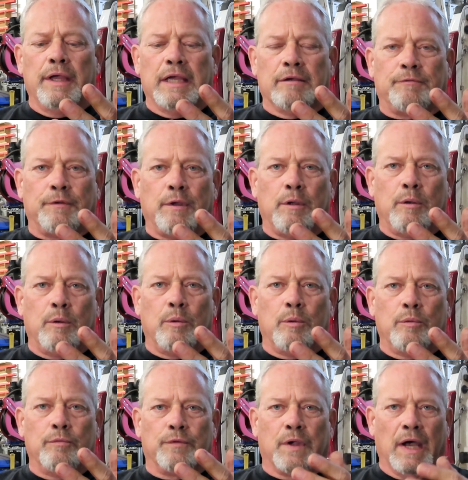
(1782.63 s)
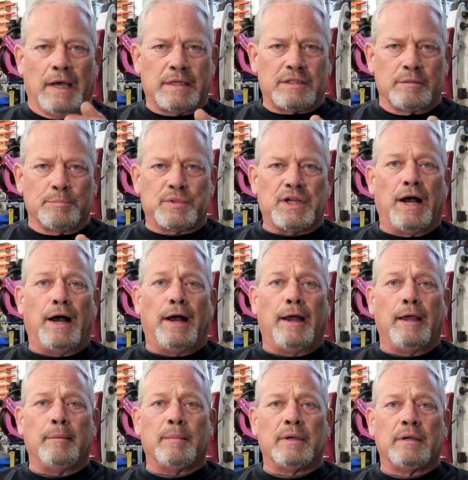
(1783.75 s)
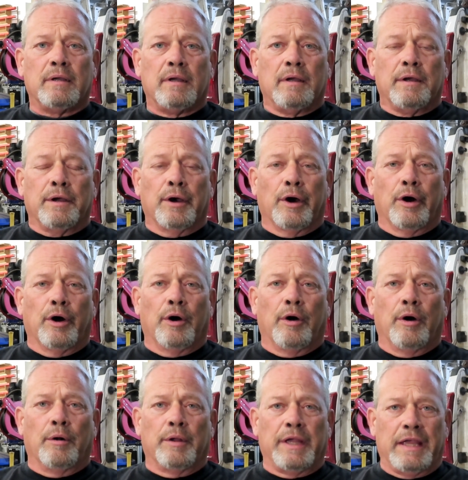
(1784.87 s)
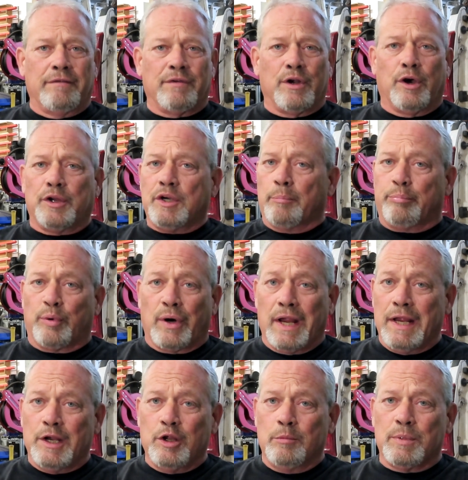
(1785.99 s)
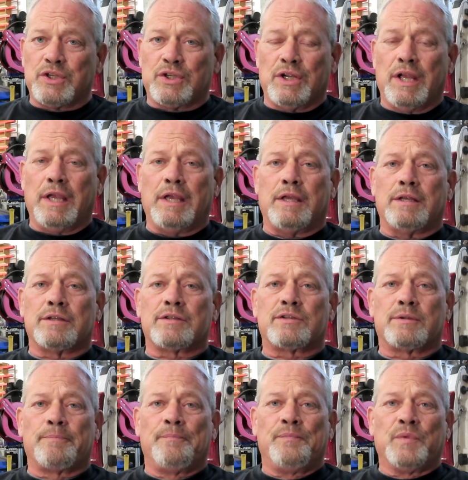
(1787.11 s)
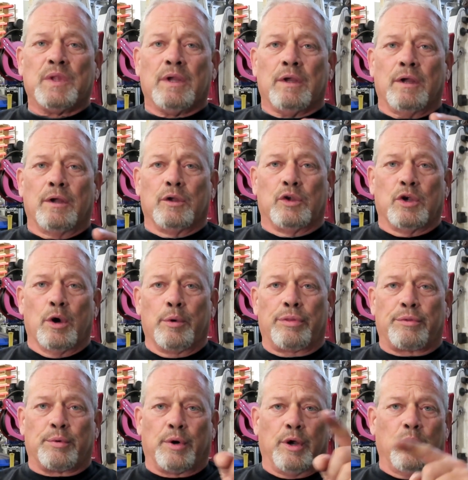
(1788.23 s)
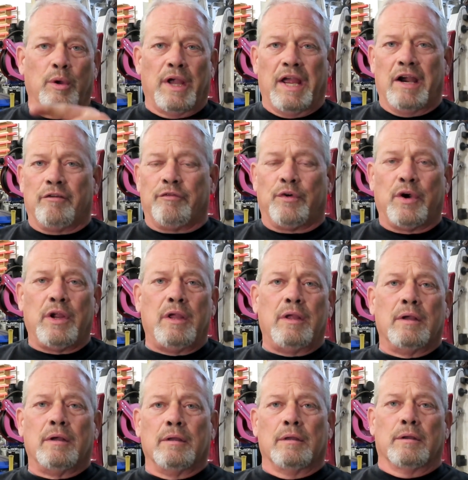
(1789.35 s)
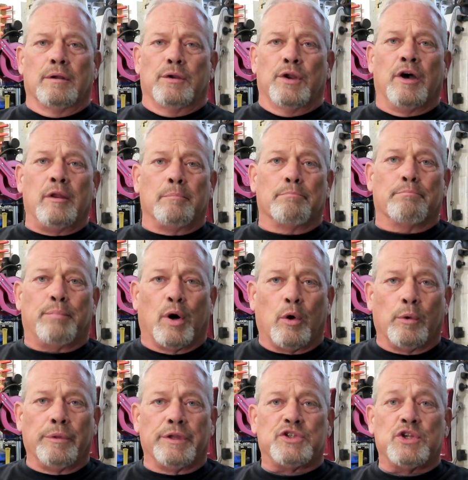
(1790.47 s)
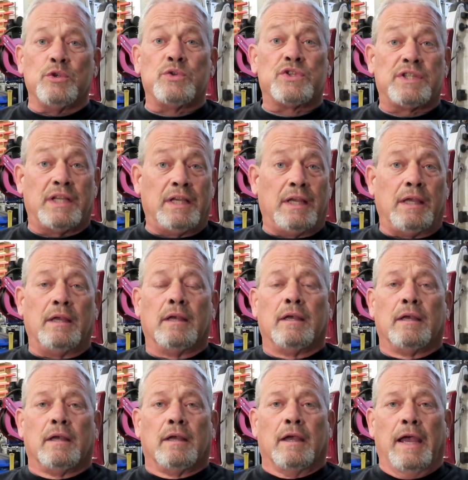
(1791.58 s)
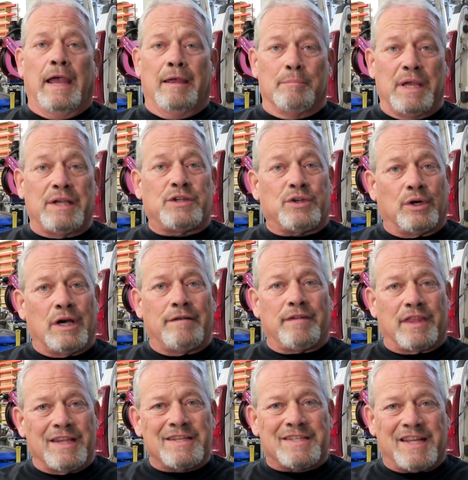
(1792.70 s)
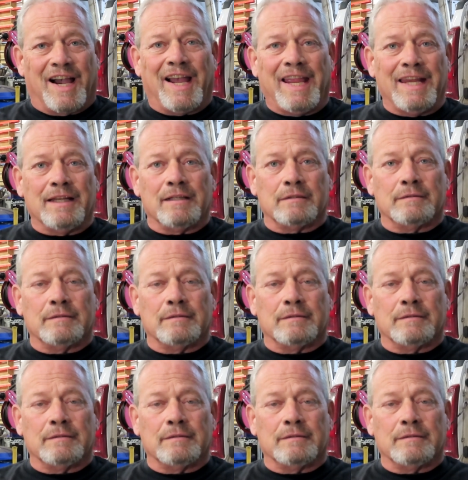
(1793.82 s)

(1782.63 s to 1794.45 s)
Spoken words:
if you've got some time, even on your brand new machines, go through every nut and bolt that you see and make sure everything's tight.